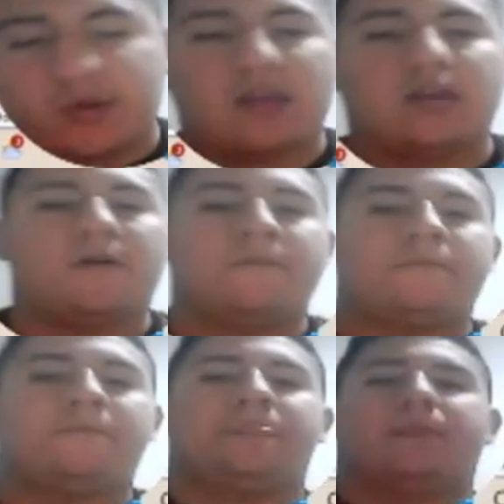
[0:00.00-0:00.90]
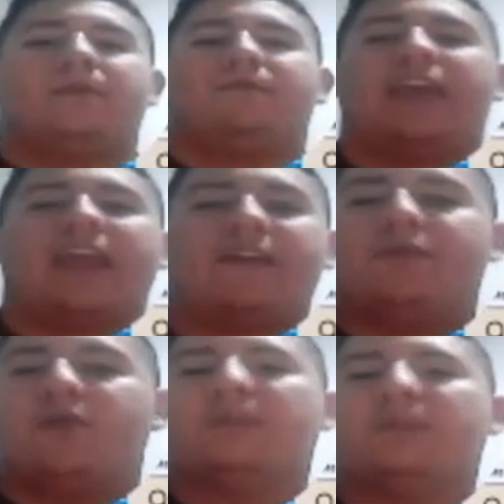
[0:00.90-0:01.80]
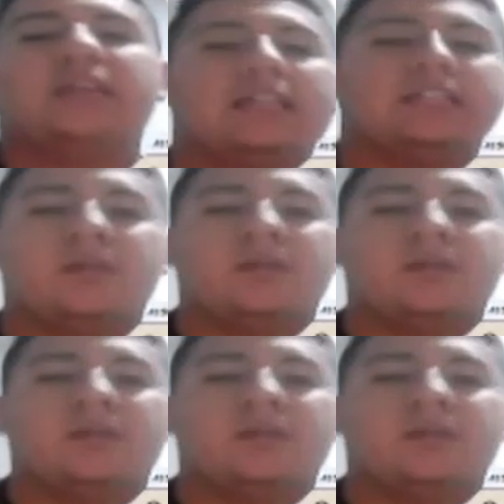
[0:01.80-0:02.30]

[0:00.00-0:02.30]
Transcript: here. Behavior imitation,